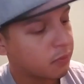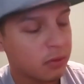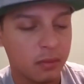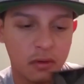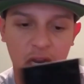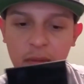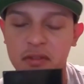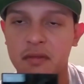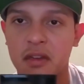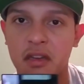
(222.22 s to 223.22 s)
portable camera,
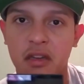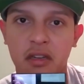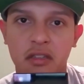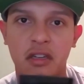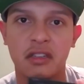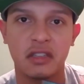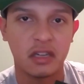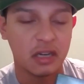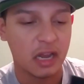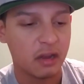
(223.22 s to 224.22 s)
something that you can adjust
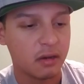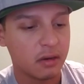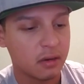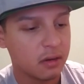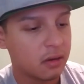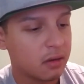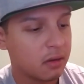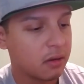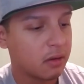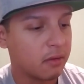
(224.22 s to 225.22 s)
in and out
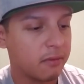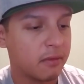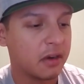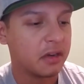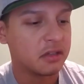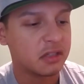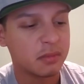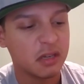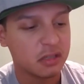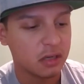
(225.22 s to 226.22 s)
of range,
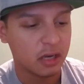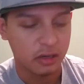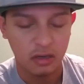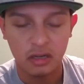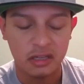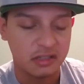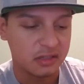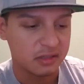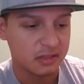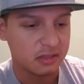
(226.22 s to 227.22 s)
especially like long
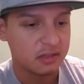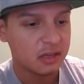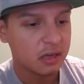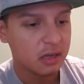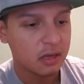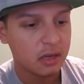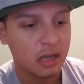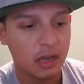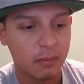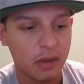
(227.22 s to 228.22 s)
distances
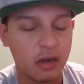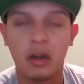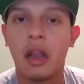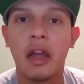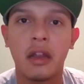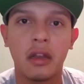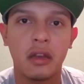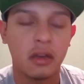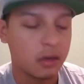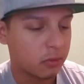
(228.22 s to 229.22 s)
and better light
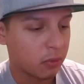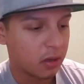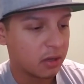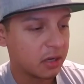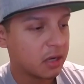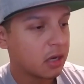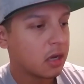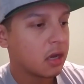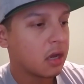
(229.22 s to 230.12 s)
quality.